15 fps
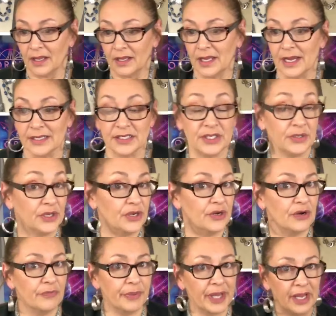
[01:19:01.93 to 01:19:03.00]
Yeah, so you
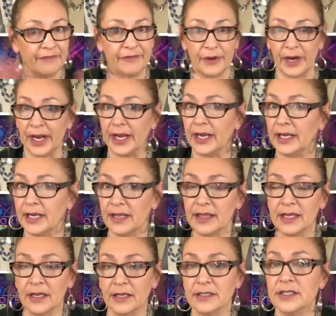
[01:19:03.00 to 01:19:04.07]
don't pay for
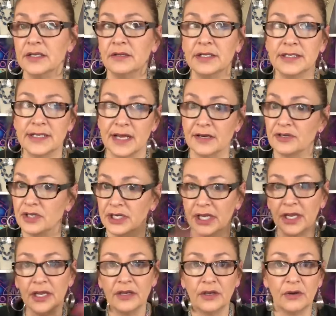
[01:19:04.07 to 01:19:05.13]
anything until it's actually
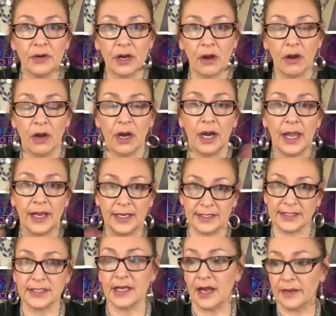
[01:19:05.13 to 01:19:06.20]
in your car and
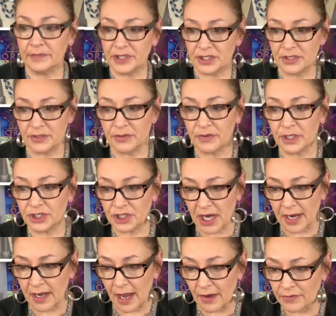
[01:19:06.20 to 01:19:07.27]
it's time to
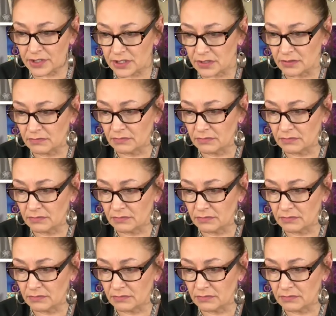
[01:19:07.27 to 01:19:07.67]
check out.